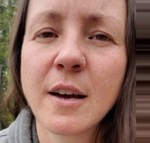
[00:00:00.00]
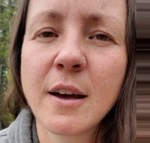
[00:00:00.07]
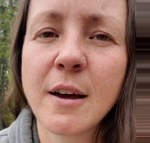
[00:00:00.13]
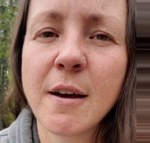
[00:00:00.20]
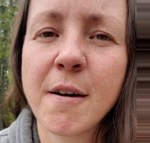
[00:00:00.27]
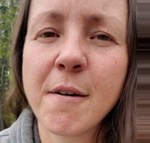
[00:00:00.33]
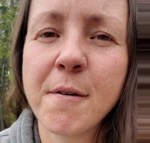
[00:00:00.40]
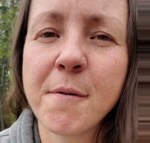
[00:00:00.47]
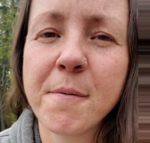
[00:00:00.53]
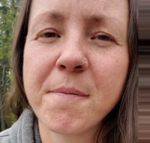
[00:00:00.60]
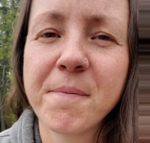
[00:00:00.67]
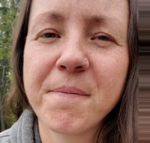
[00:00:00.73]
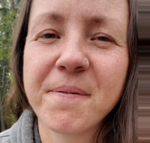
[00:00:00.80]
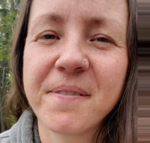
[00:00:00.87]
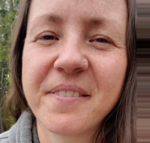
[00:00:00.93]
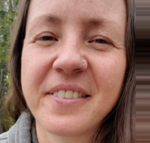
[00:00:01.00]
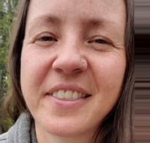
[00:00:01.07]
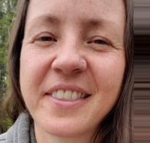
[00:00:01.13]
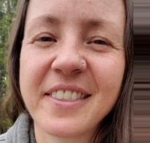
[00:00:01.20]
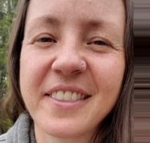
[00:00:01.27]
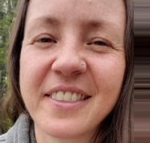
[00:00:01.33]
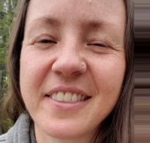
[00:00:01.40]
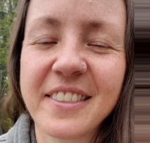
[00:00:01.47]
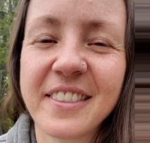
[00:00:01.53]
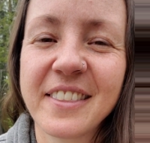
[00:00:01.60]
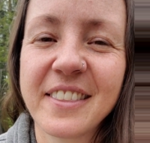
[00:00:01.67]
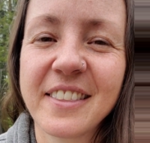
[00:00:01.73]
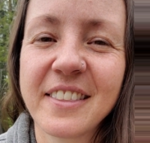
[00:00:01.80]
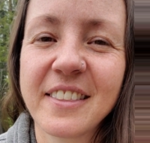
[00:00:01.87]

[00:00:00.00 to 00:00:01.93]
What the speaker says: (no one is talking)